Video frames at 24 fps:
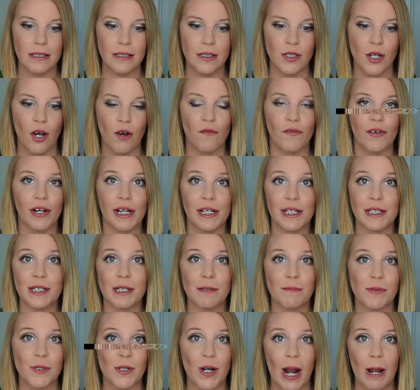Don't forget to
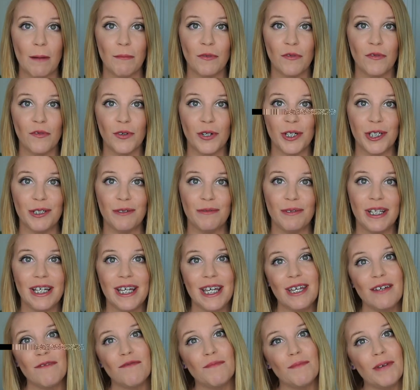subscribe before you
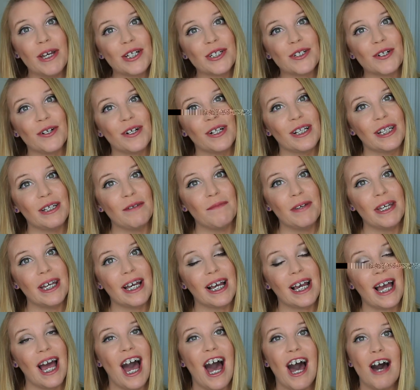leave. Make sure to leave me
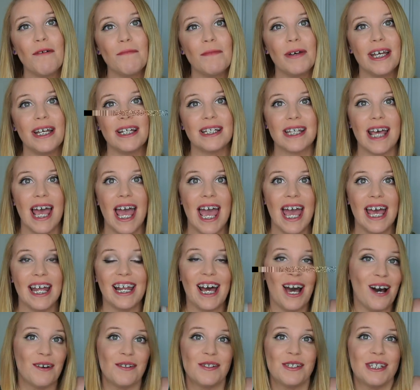a comment, and
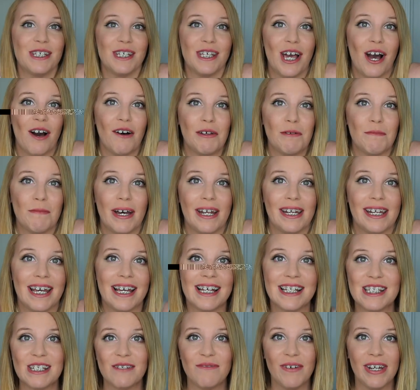I'll see y'all in my
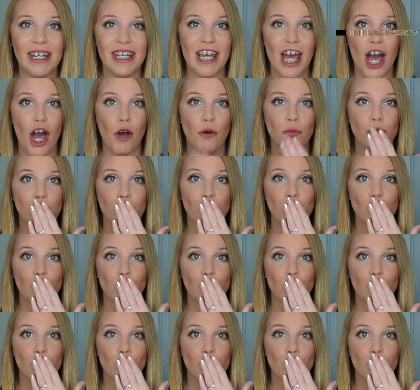next video.